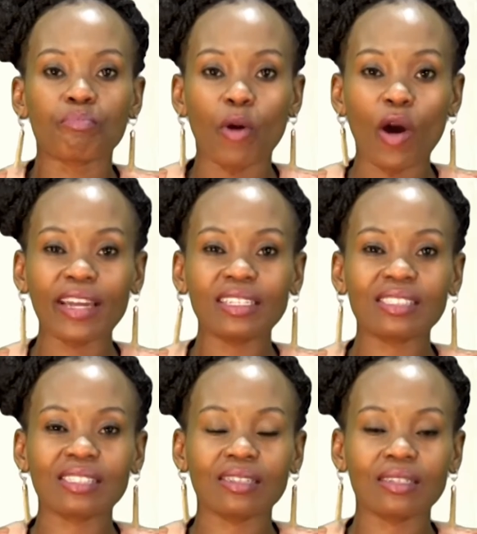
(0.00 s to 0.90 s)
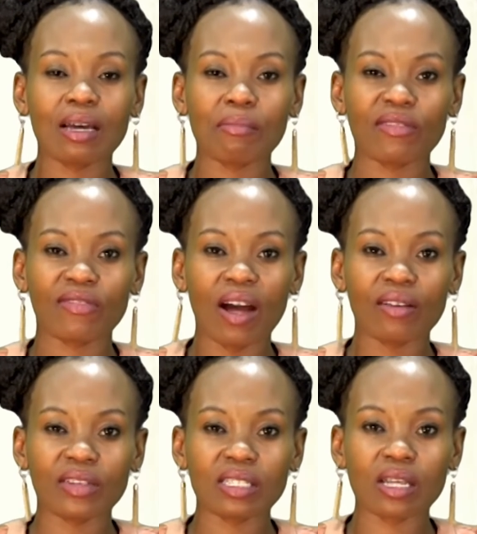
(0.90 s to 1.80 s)
Point number
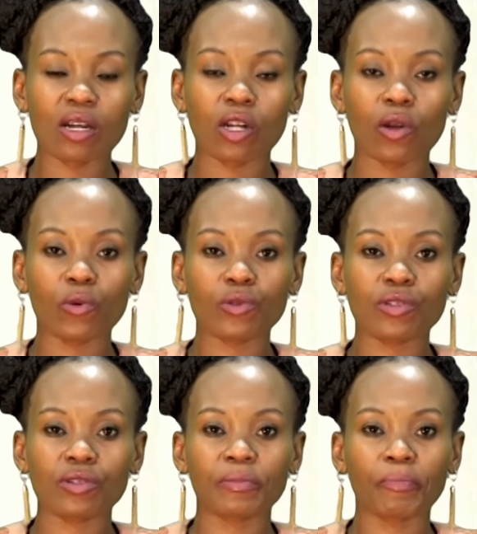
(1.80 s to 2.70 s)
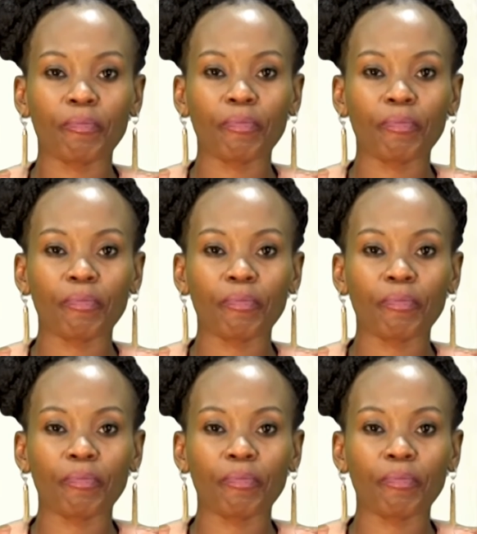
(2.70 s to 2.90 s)
five, as I close,